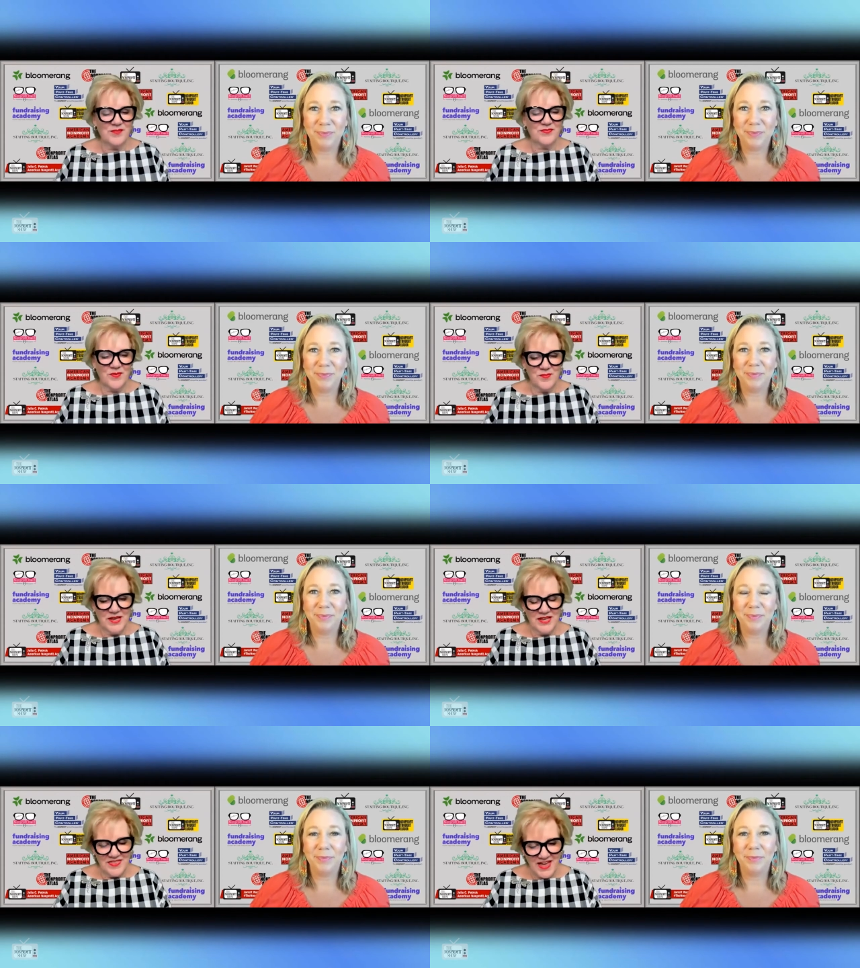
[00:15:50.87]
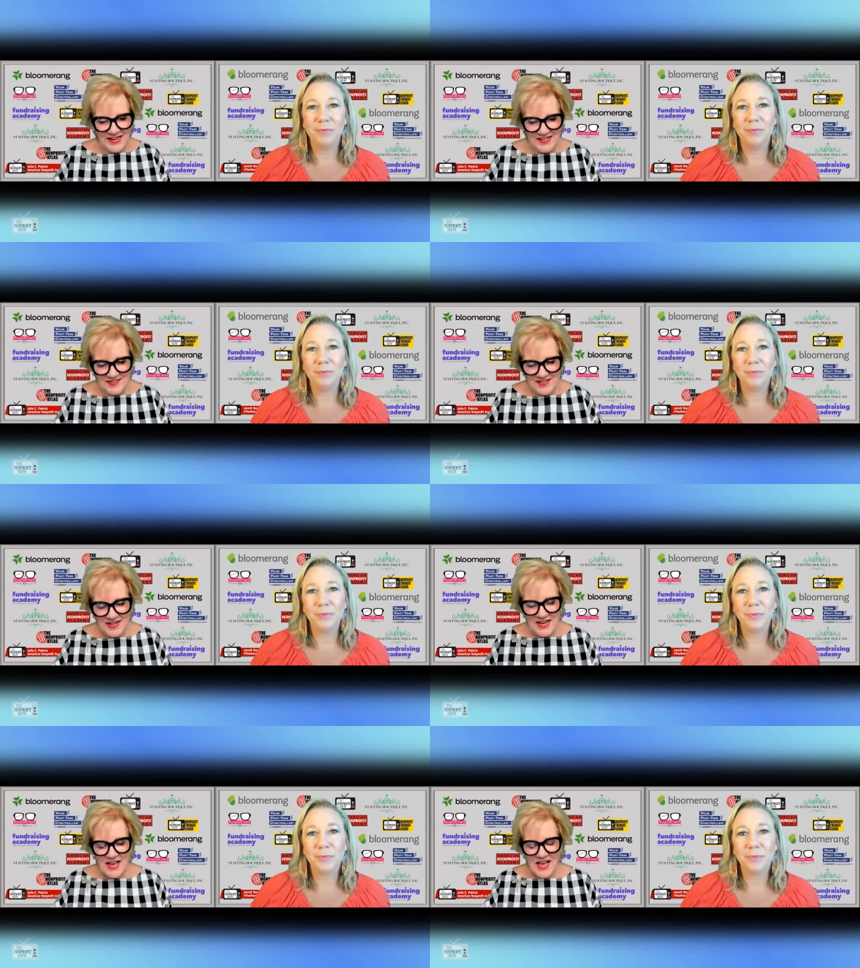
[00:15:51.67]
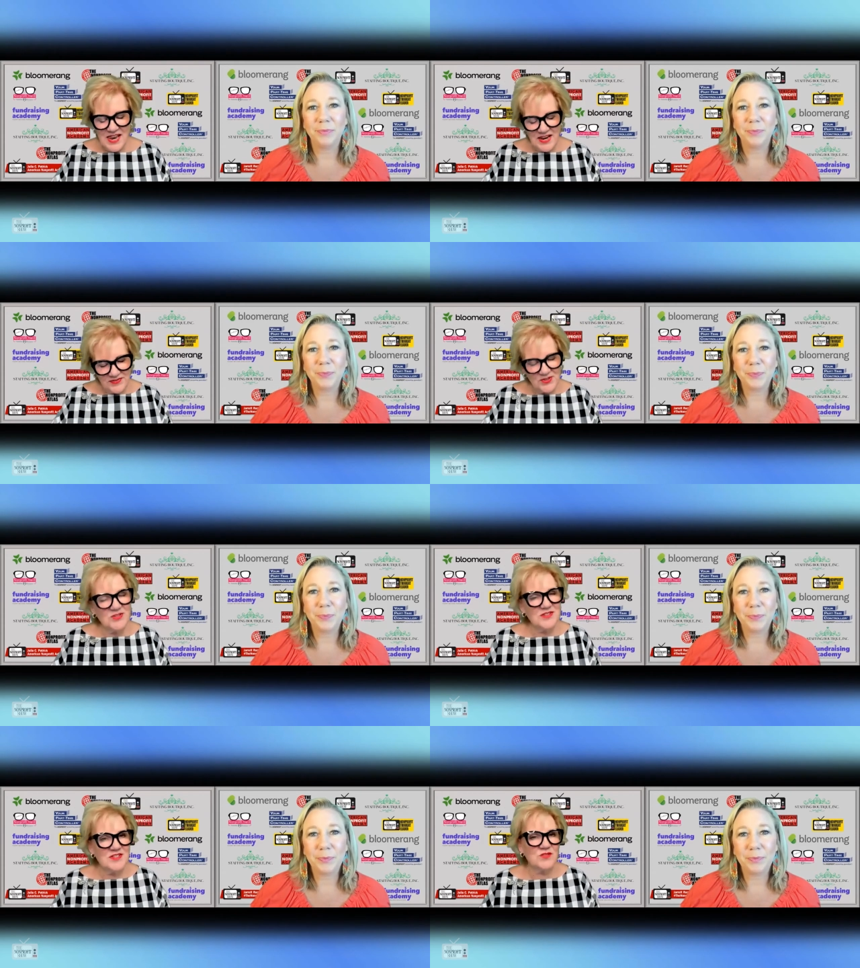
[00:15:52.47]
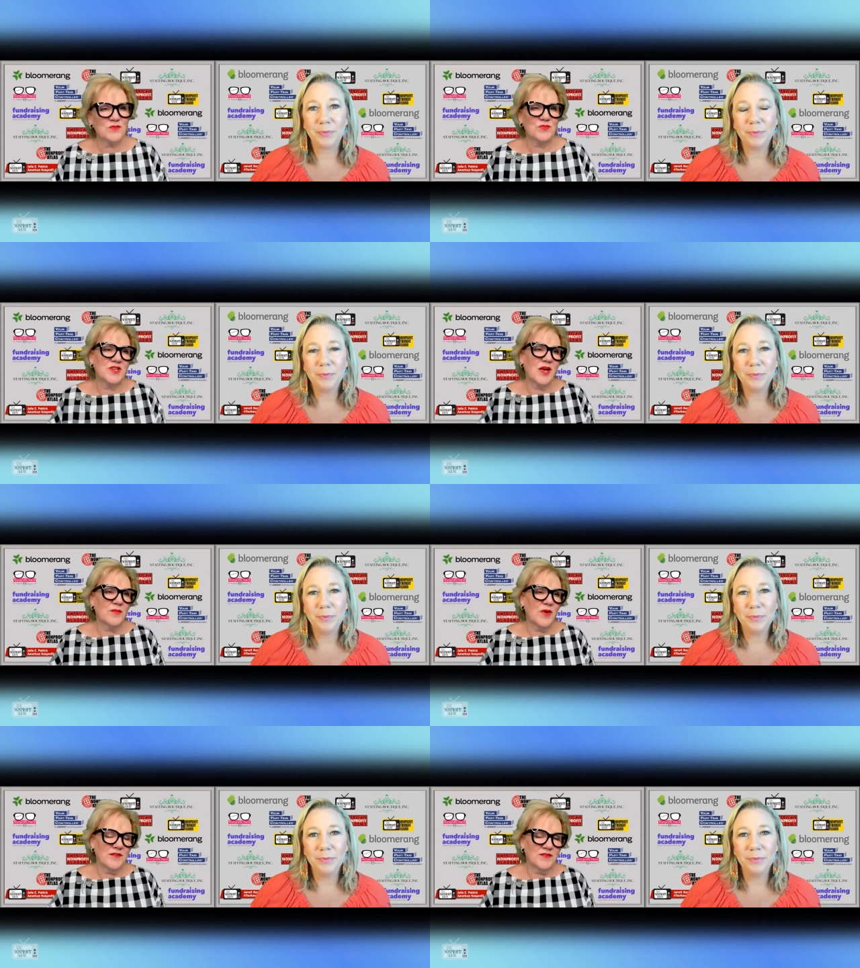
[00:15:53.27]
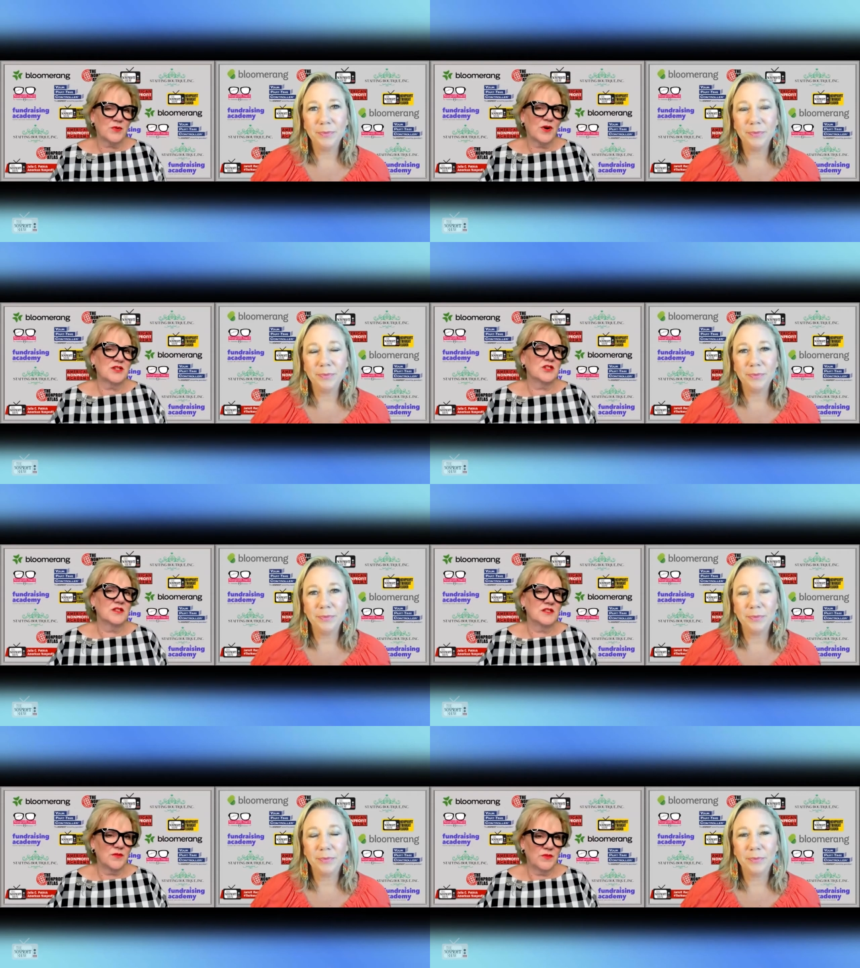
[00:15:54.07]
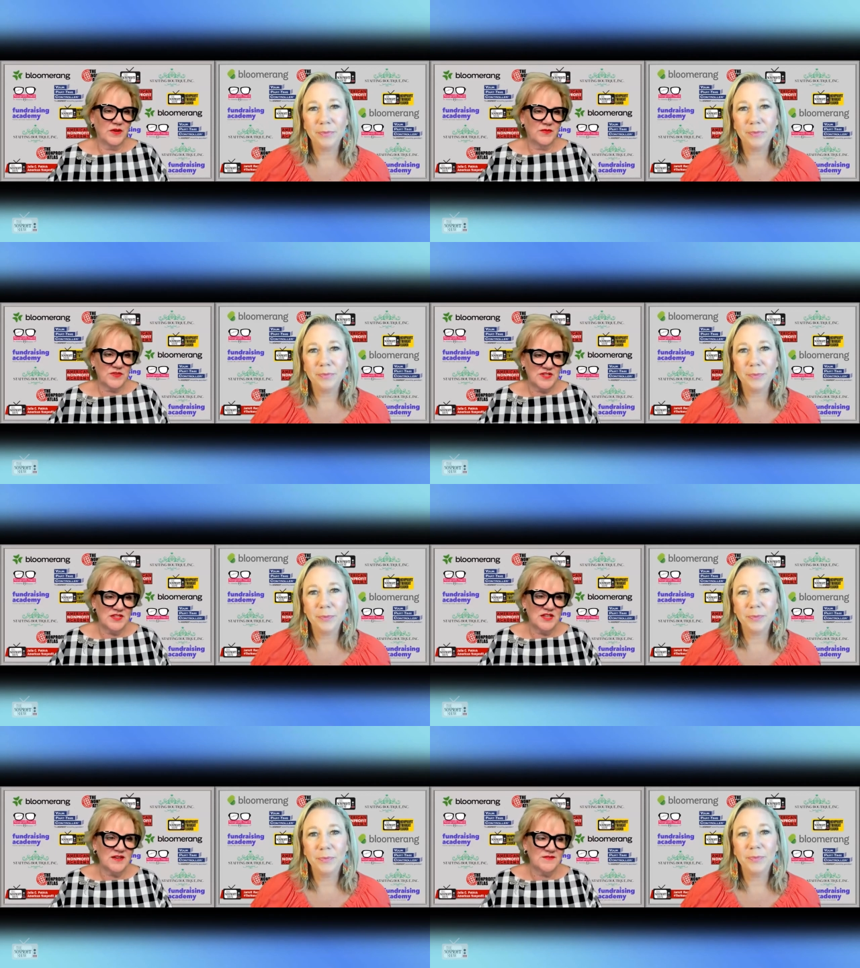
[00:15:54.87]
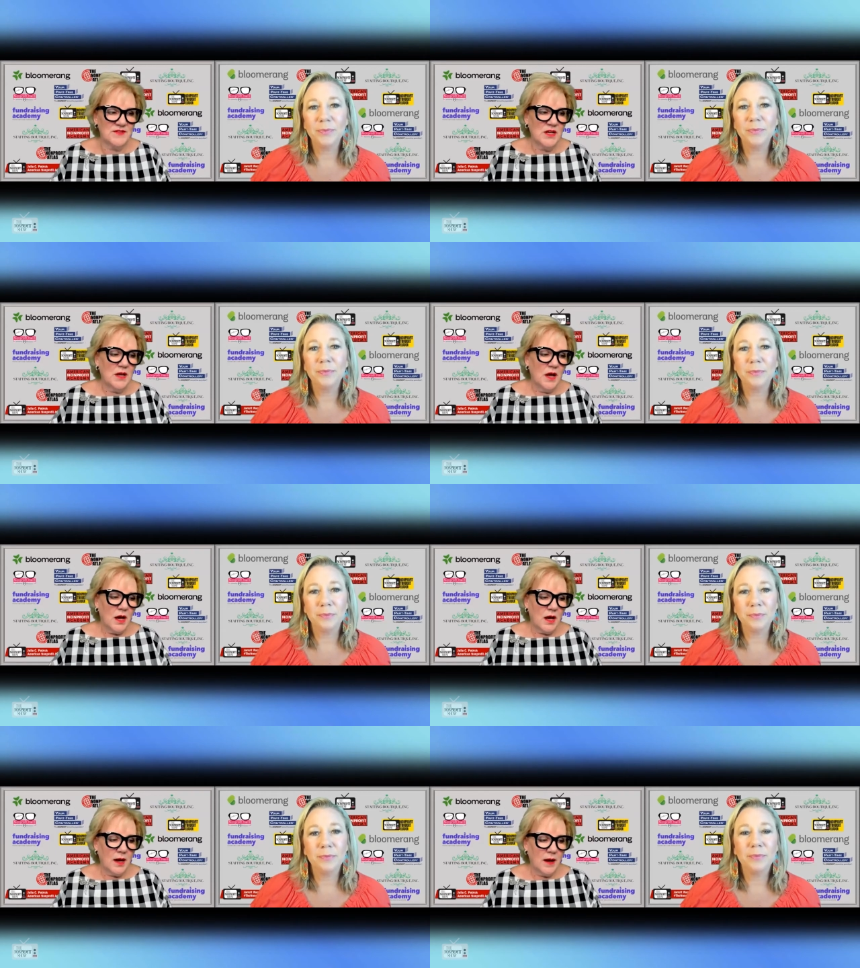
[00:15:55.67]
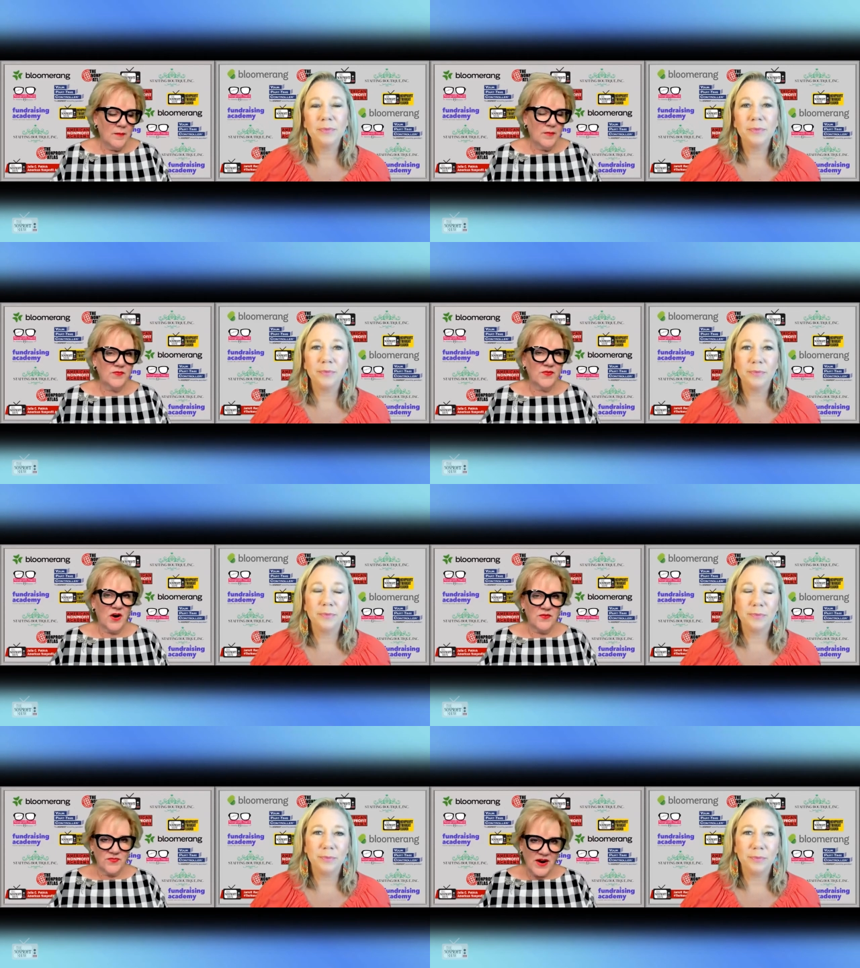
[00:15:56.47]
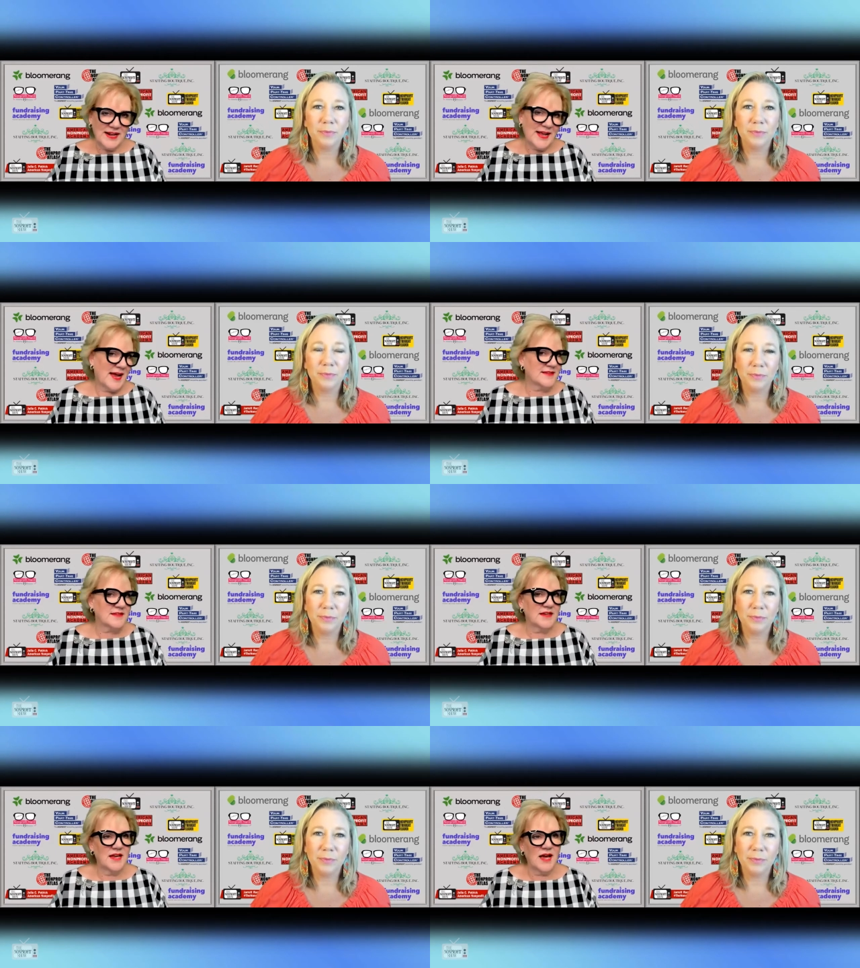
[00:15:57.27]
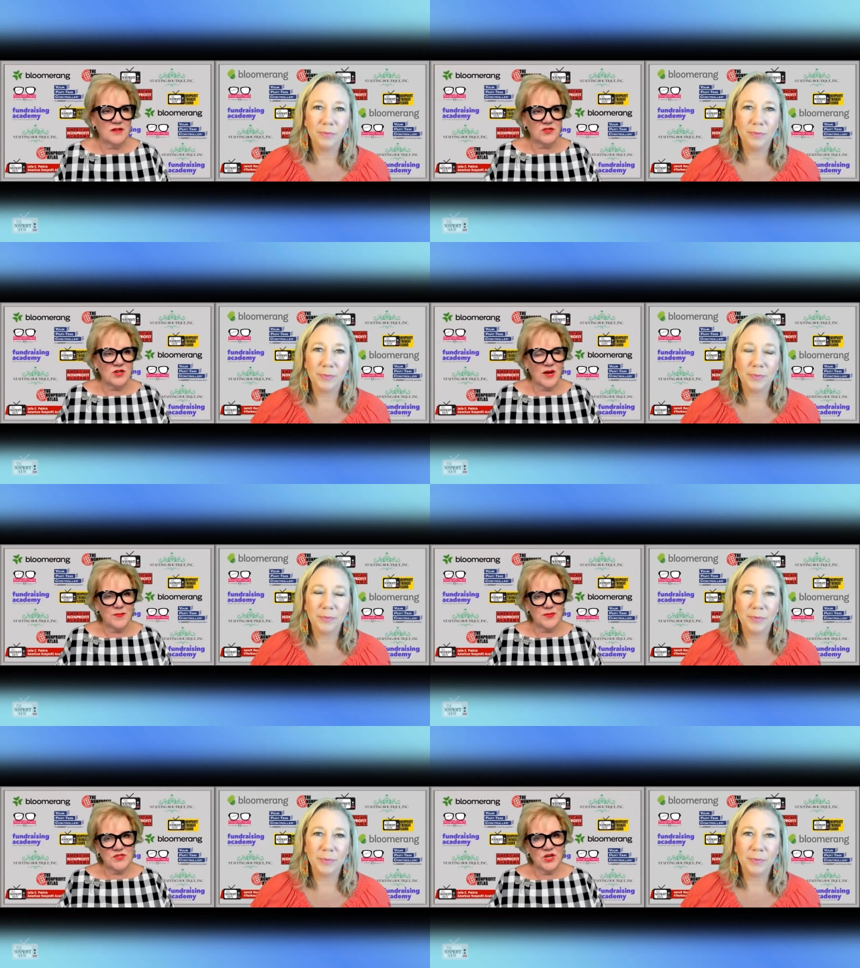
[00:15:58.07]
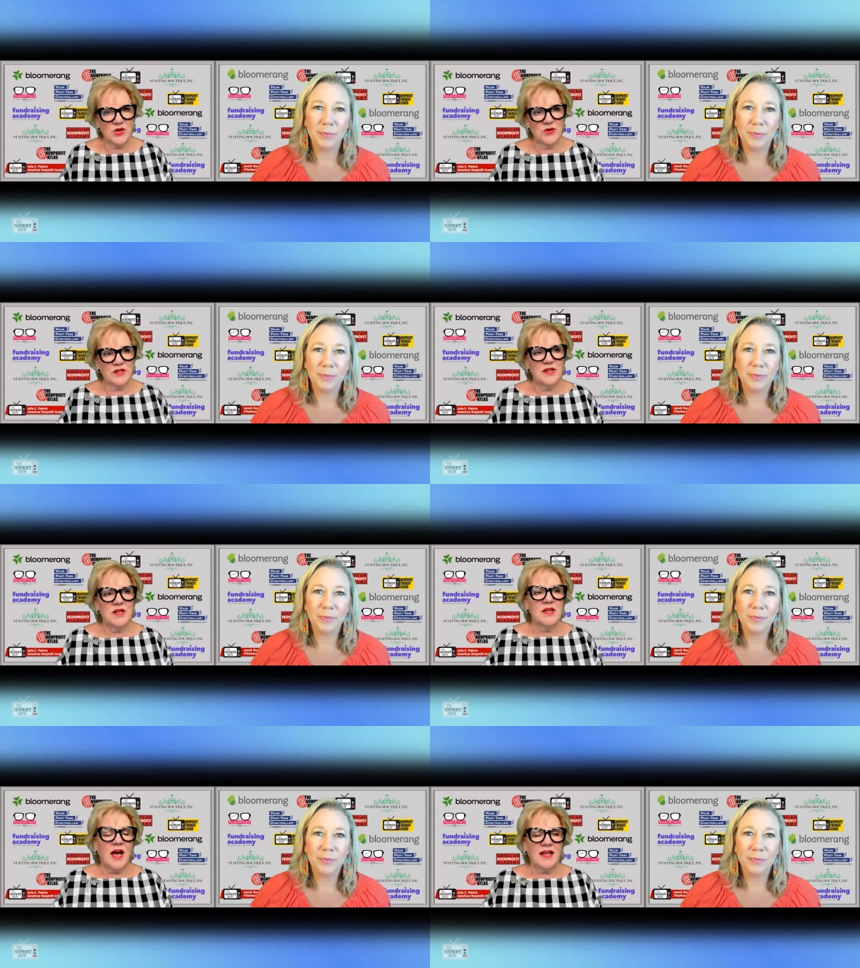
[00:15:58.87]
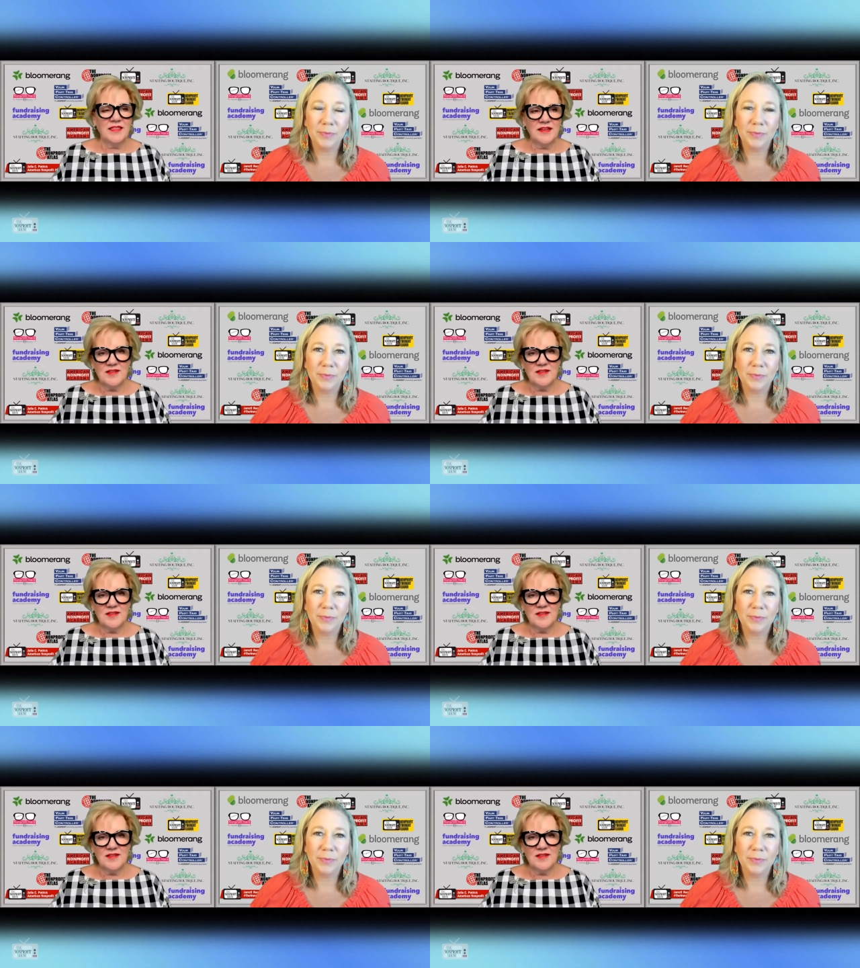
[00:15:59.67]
Speaker 1: from me, and that is, and I've heard this from some of the questions that we've received um, for our Friday Ask and Answer episode. And I think